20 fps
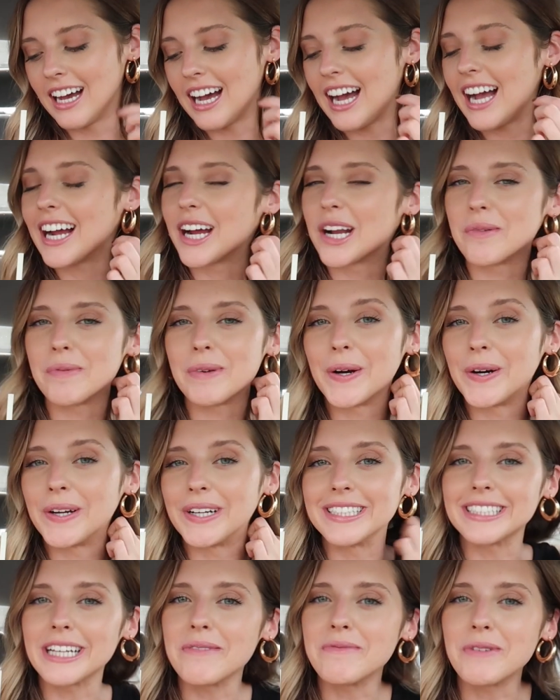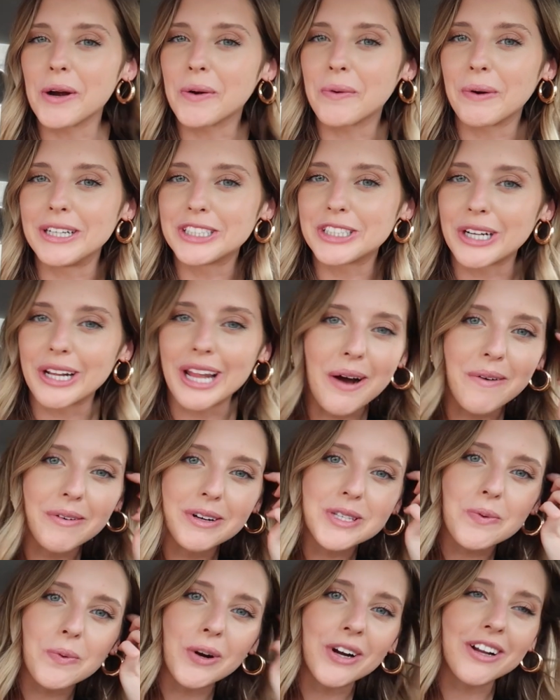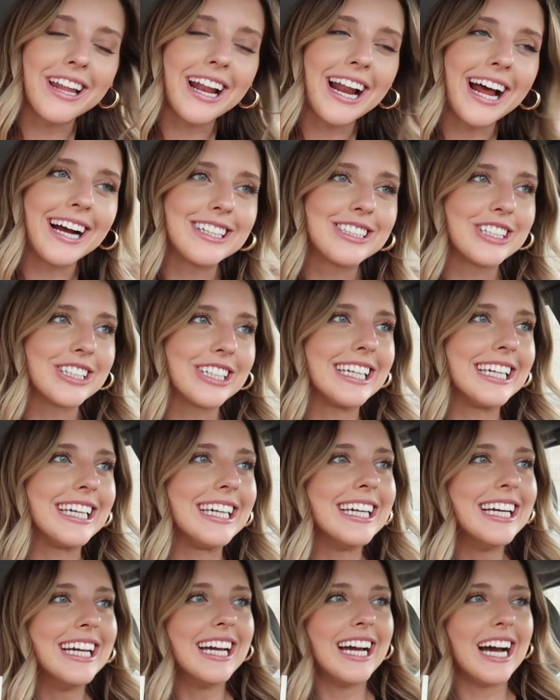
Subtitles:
I gotta be honest, I'm not quite sure that one's worth it actually.